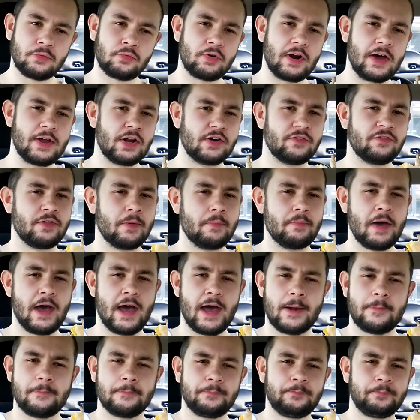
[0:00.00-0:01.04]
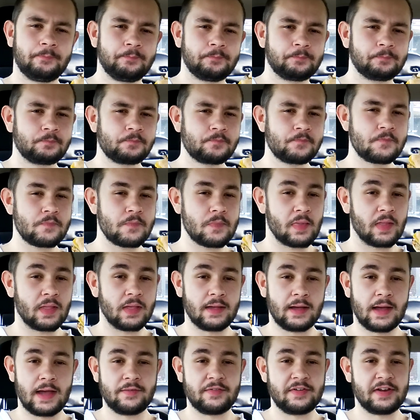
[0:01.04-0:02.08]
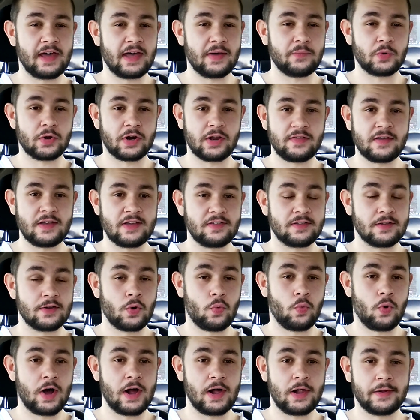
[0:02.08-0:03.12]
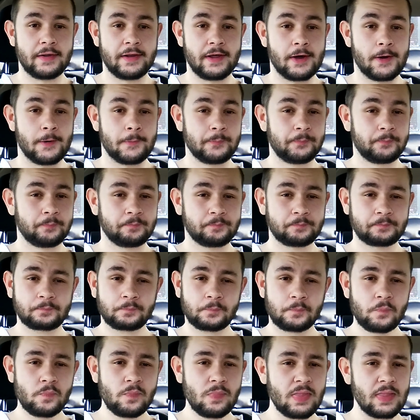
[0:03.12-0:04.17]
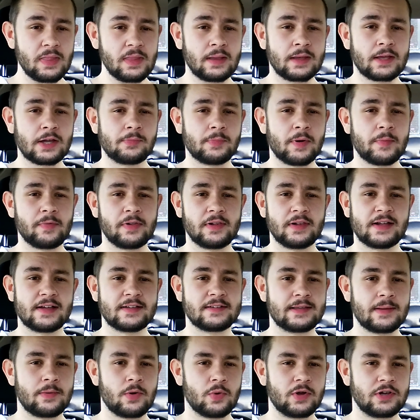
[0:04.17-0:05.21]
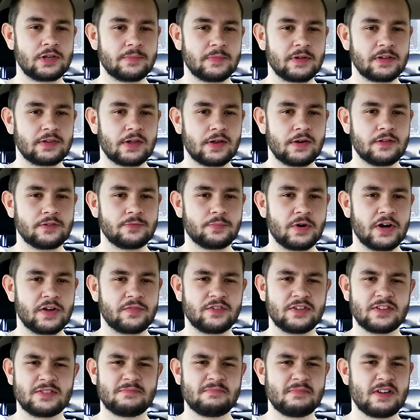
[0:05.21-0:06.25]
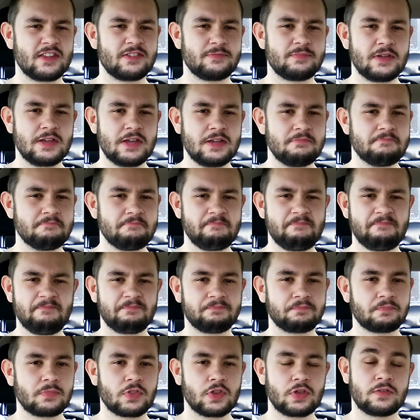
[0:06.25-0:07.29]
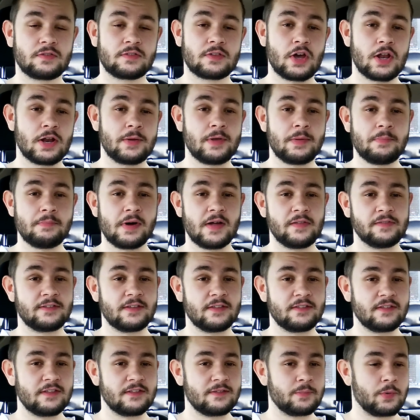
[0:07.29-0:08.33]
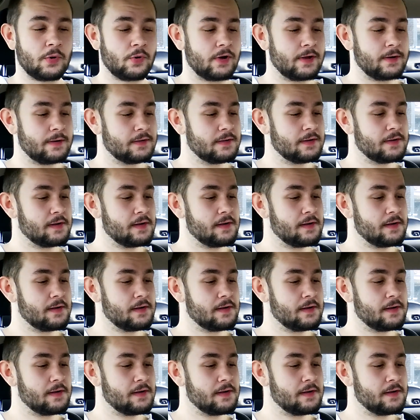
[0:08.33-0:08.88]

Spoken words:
Right off the bat, I haven't had one of these in a while now. I can't remember the last time I went to McDonald's breakfast. It's got to be months at this point.